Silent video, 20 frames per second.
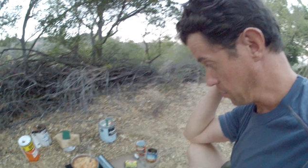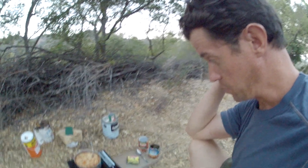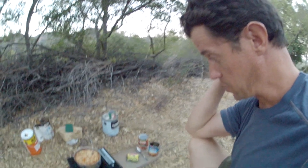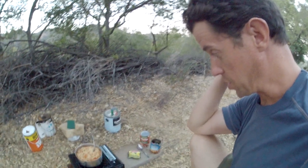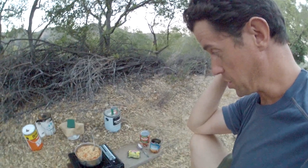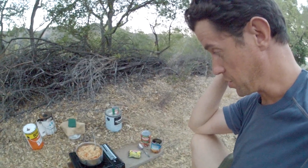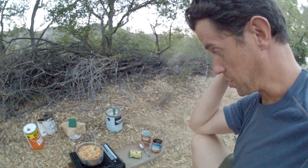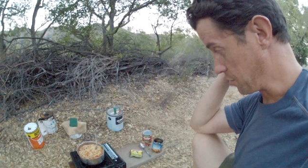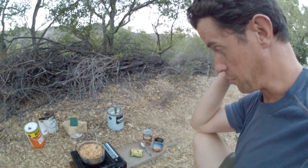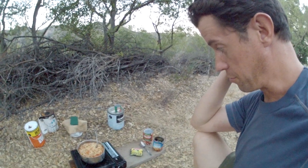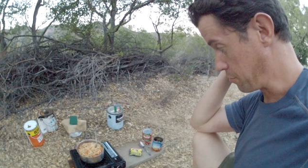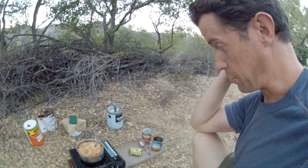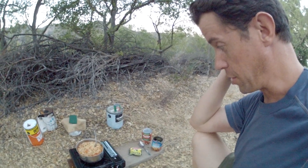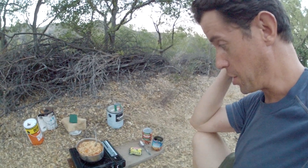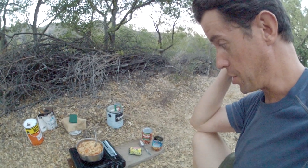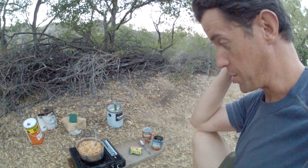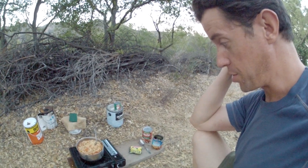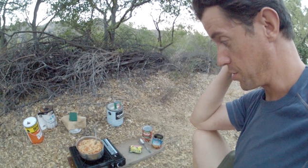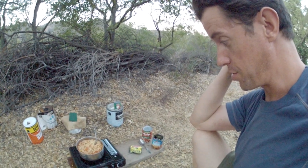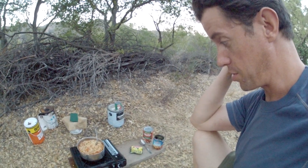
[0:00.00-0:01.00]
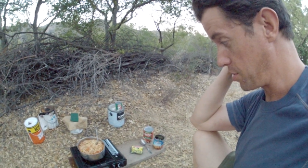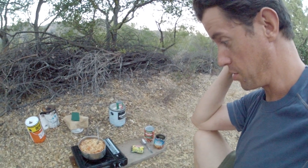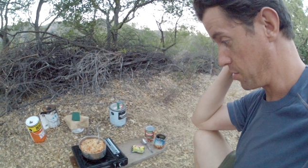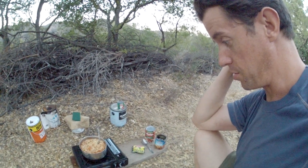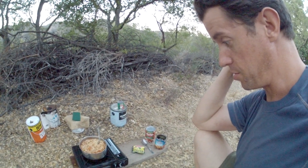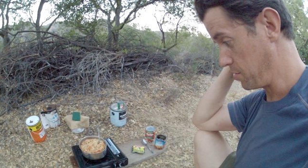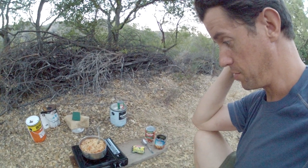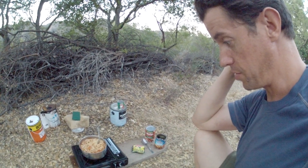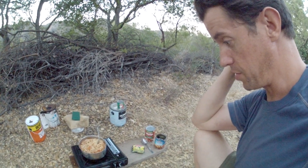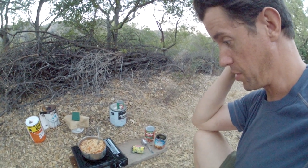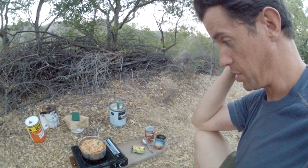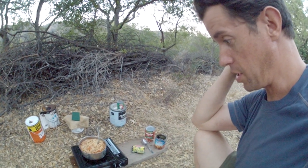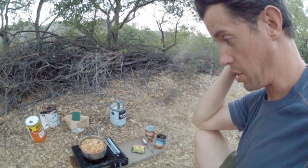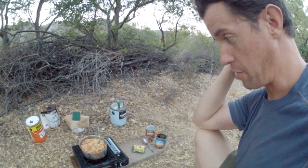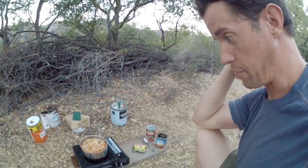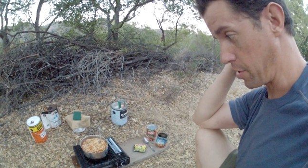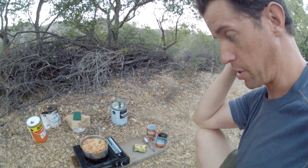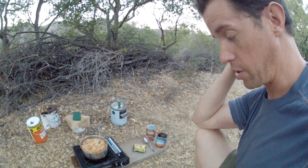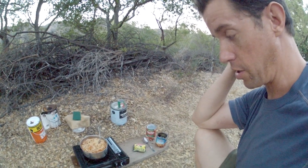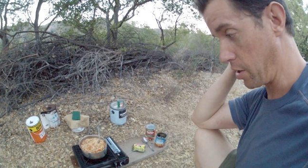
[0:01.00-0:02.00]
Just a fresh
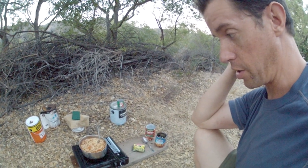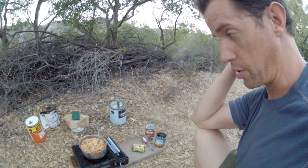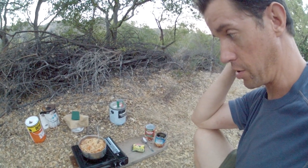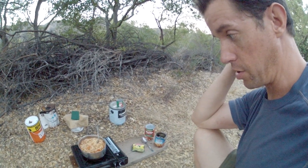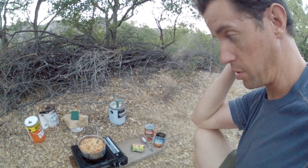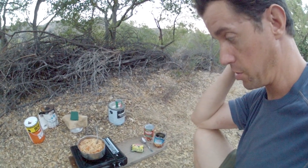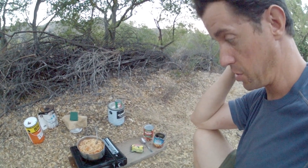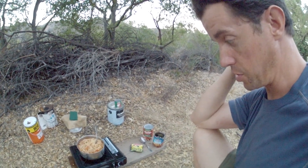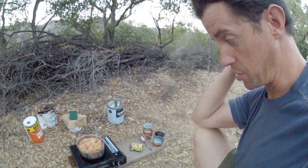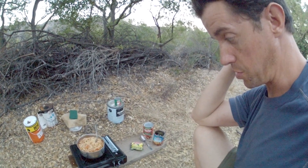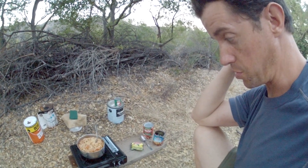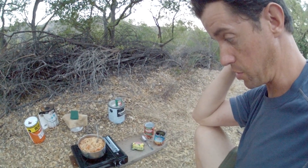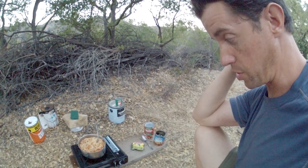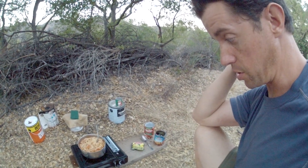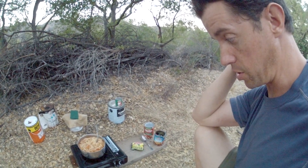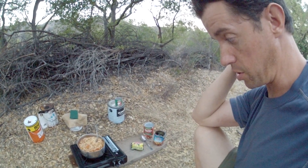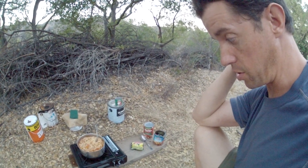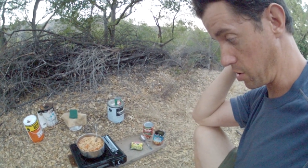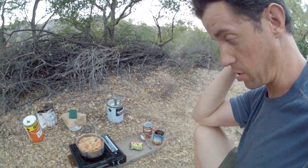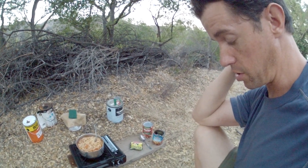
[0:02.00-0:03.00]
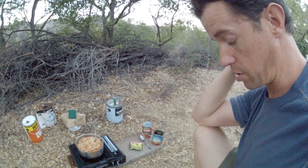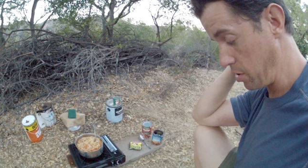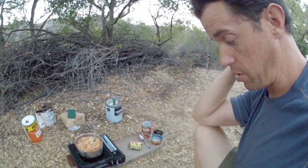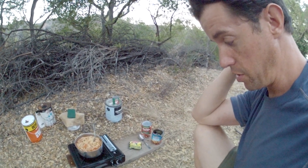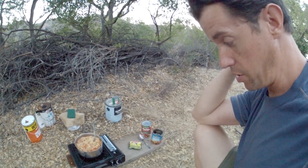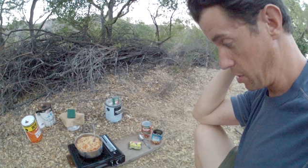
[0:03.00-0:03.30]
avocado is really good.